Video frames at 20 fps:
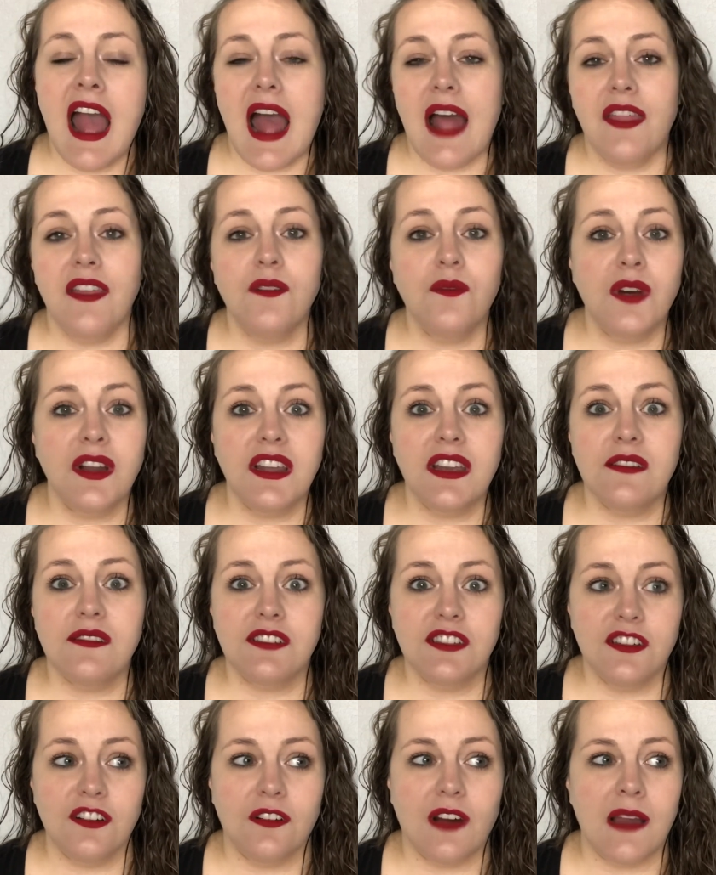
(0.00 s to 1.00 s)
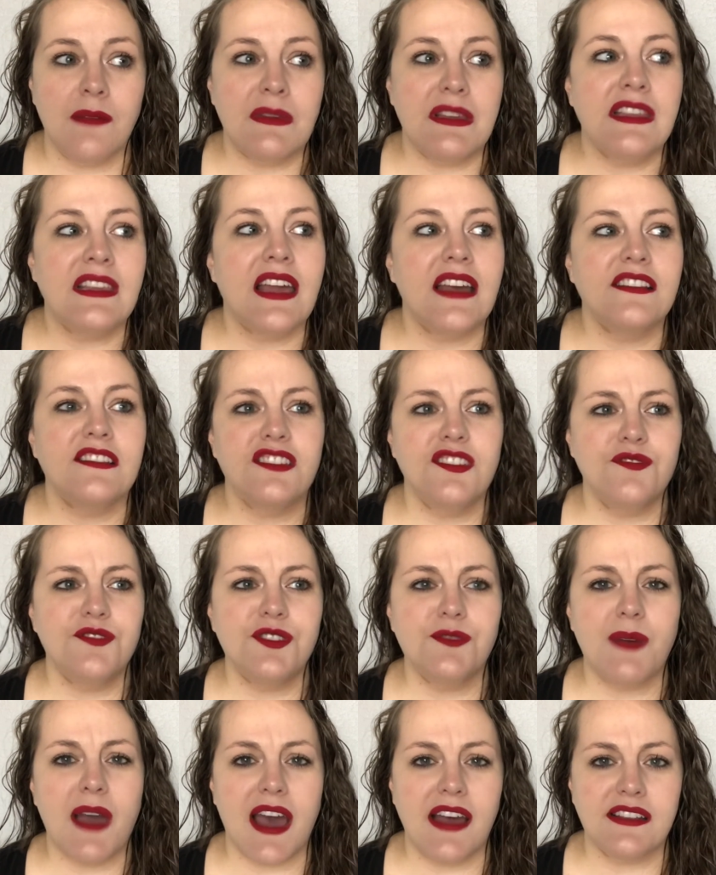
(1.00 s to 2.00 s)
And then what do you do? I mean, yes,
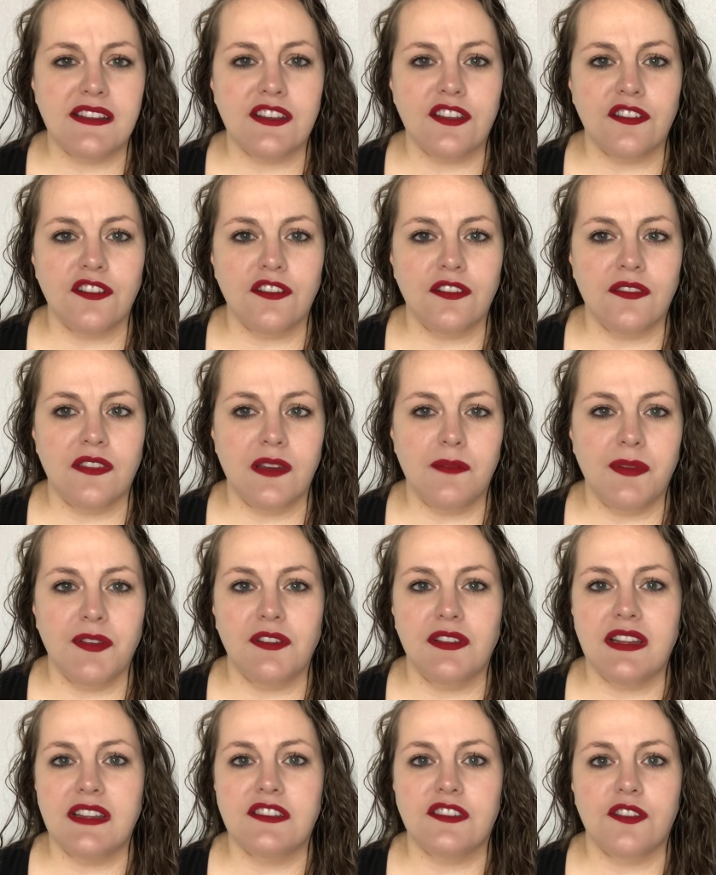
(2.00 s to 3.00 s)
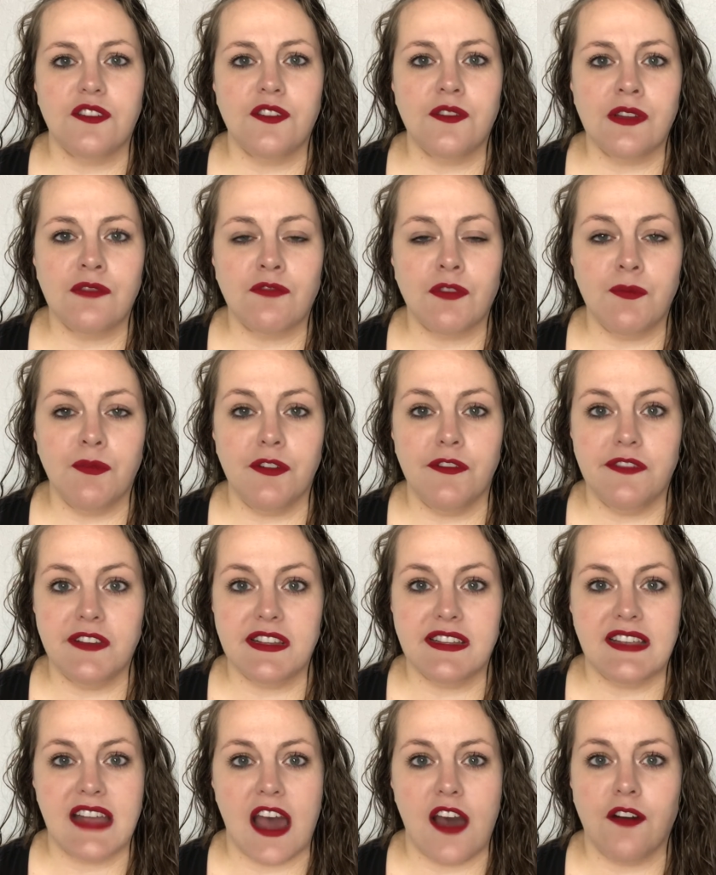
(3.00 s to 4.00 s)
YouTube has your, the ability so you can remove the
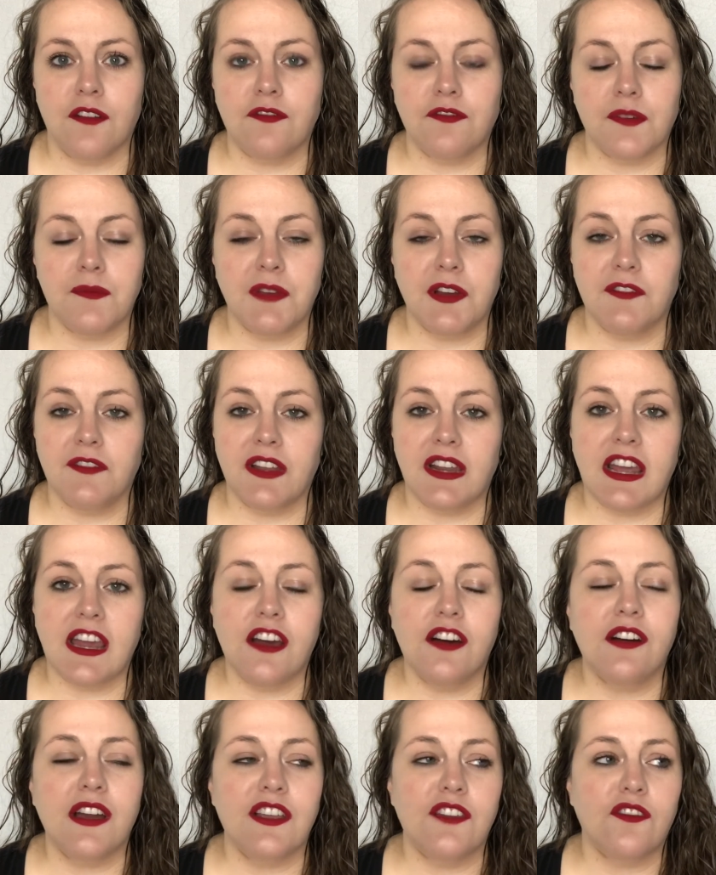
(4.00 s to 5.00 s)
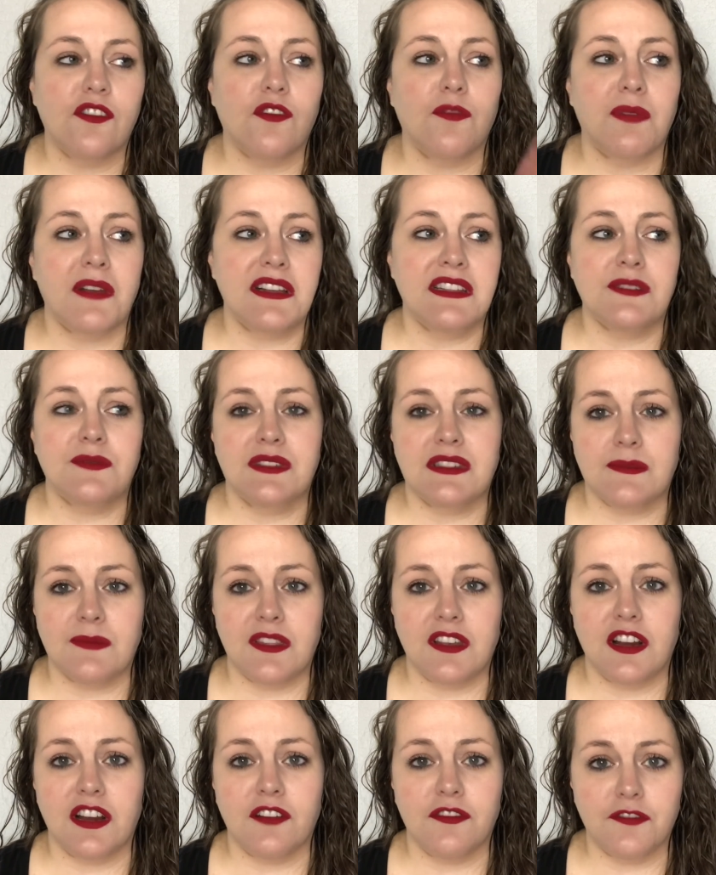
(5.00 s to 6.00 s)
sound from your video and you can replace it with some of
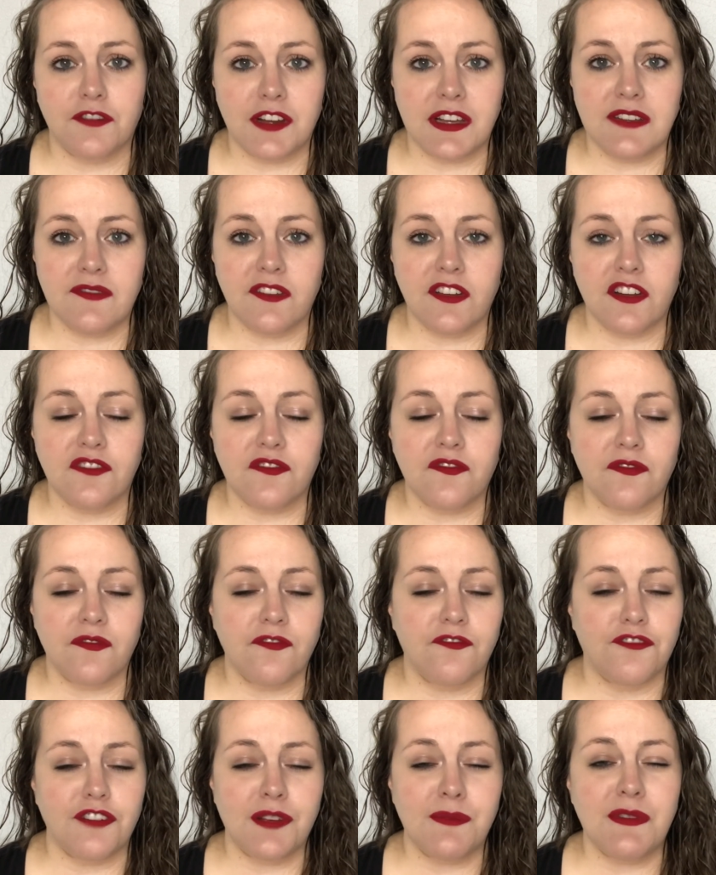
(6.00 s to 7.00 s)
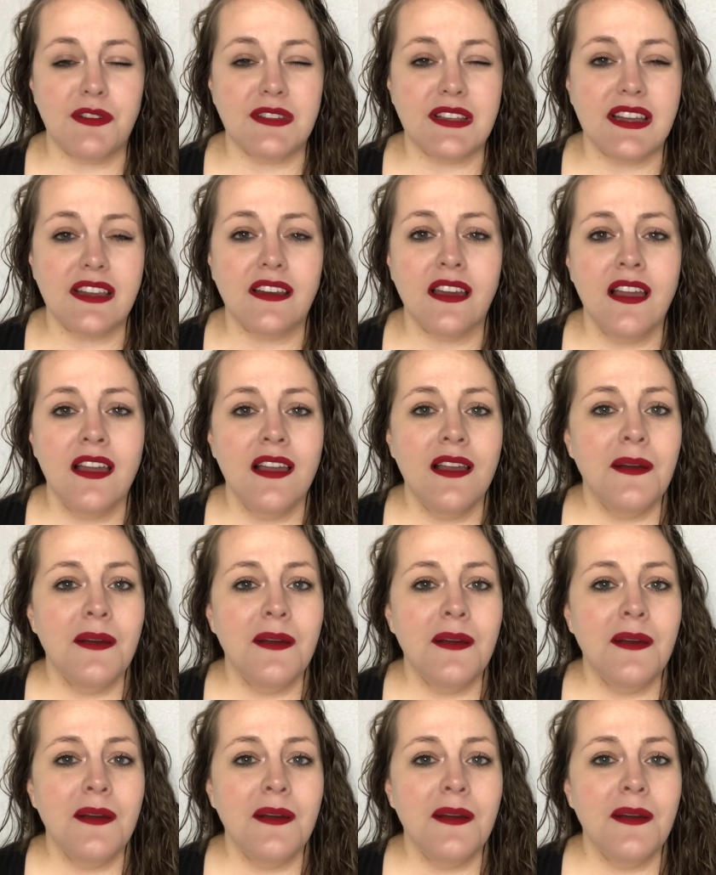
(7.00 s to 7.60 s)
their free, free music.